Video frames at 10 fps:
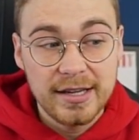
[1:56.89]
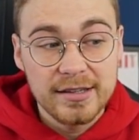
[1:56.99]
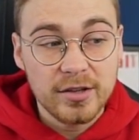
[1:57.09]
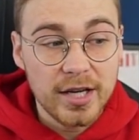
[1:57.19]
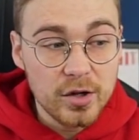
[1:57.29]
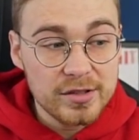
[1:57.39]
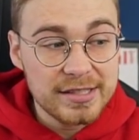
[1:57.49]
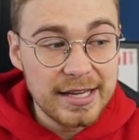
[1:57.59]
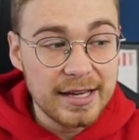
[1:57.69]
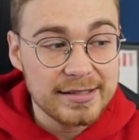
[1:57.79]
So I don't
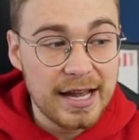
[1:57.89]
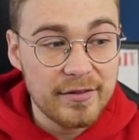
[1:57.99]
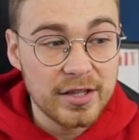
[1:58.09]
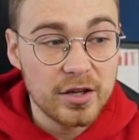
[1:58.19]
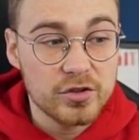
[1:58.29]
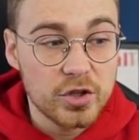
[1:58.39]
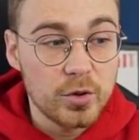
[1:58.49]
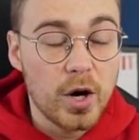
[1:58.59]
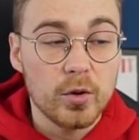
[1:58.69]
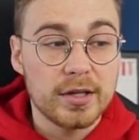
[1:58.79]
see us having those two
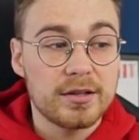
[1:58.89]
holding